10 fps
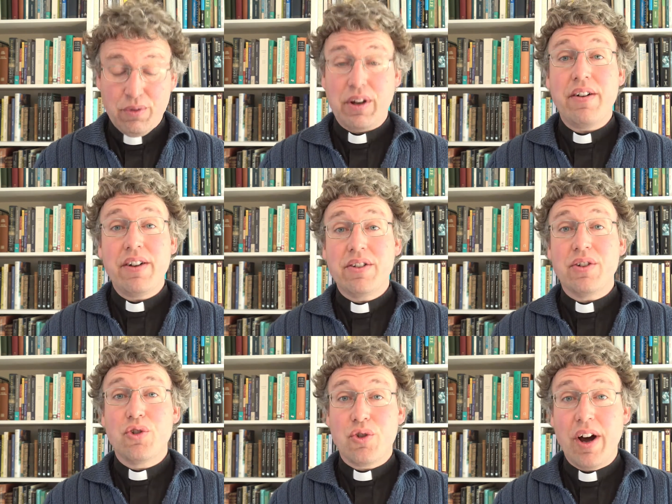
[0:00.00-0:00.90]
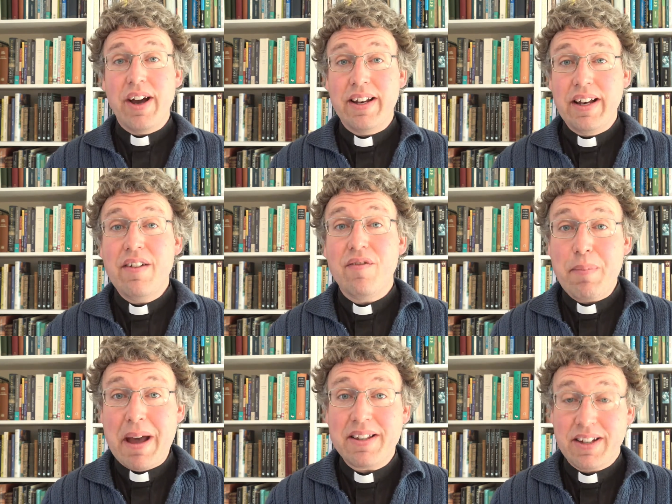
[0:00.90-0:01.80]
going to try and live
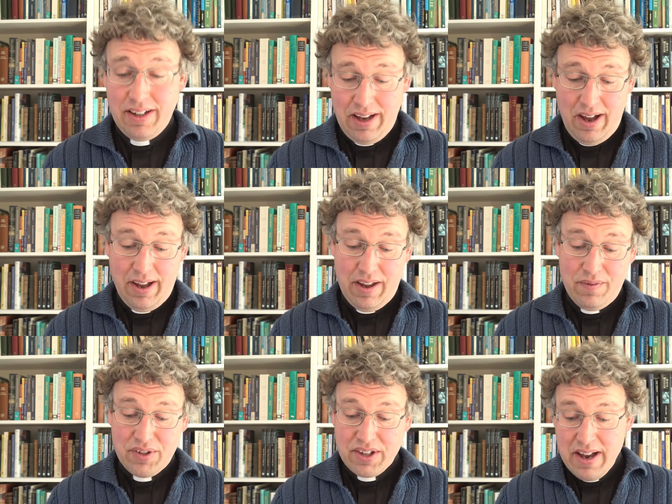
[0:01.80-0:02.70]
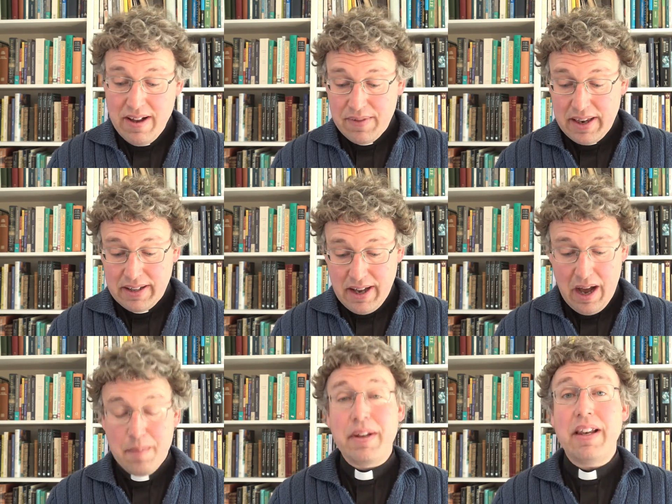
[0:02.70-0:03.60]
better lives, then
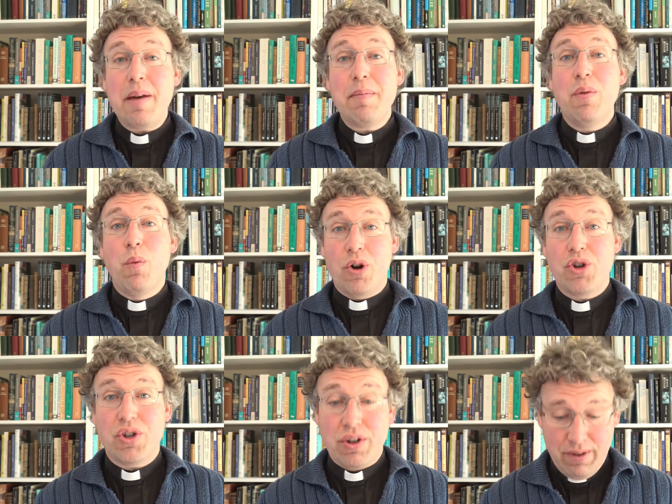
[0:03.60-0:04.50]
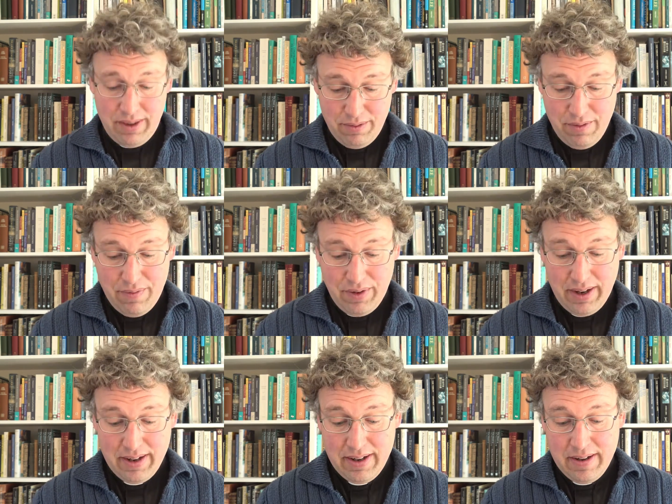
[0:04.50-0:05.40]
come and let me wash you in the
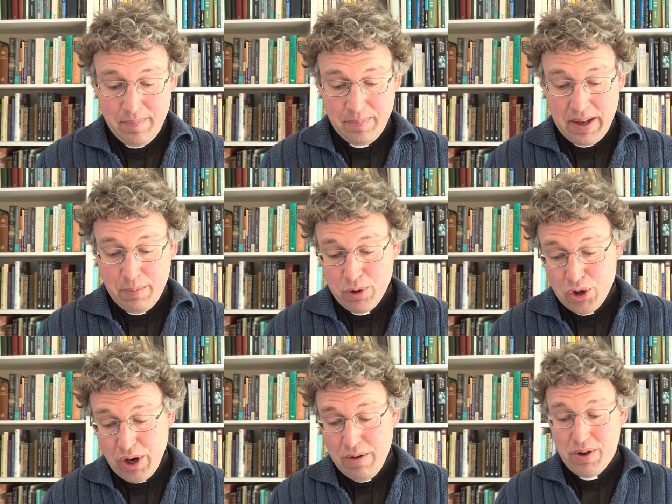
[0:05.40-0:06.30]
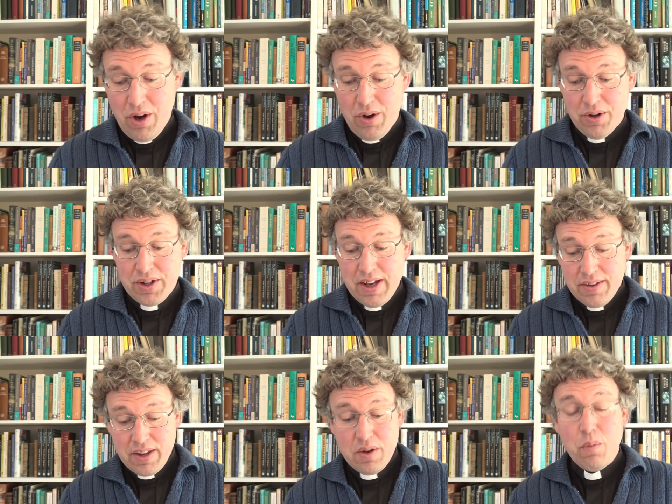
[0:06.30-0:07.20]
river. It will show God
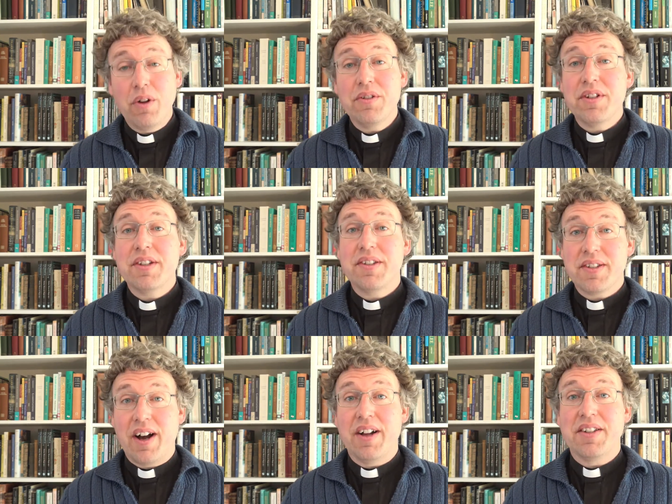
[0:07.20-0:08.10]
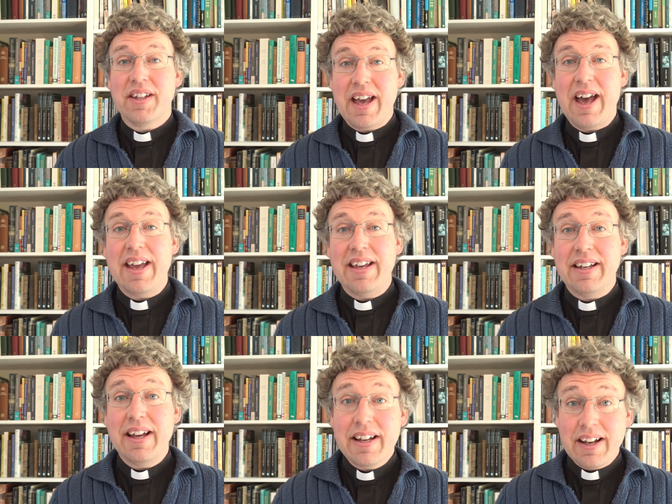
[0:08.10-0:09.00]
that you want to start
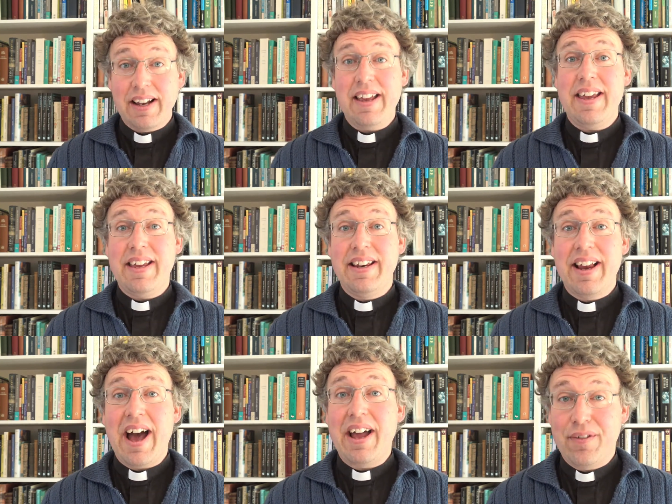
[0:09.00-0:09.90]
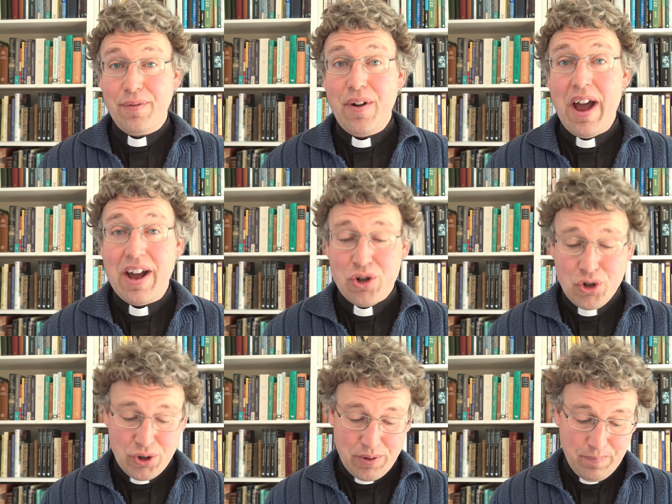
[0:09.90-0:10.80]
again, clean and fresh.